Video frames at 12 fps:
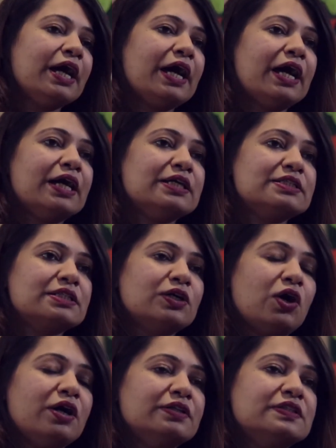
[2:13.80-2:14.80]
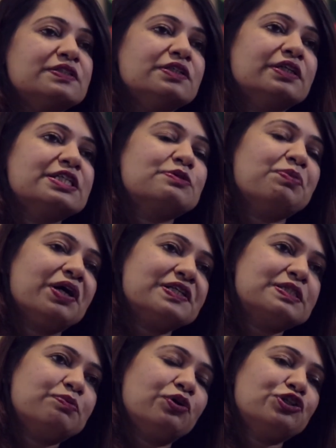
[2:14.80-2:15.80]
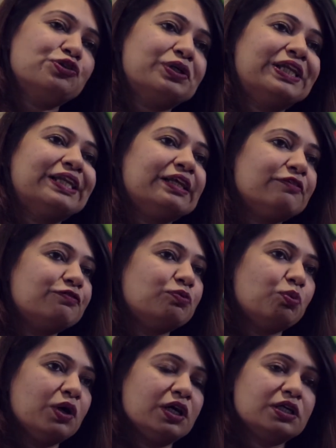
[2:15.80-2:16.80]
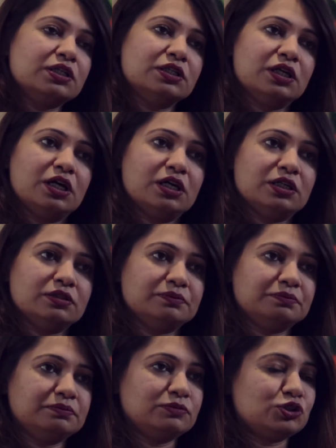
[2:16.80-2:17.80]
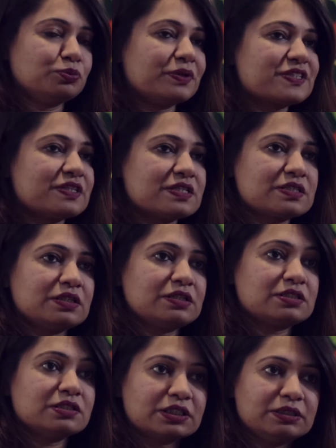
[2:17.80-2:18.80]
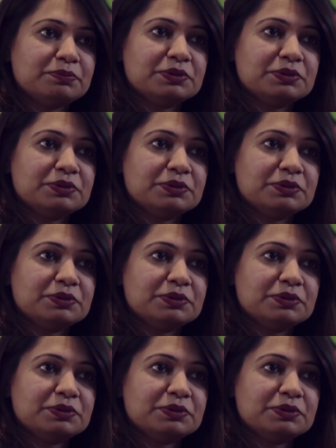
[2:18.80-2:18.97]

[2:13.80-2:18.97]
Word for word: And uh, on the Turkish passport, you can live, work, uh, do business in Turkey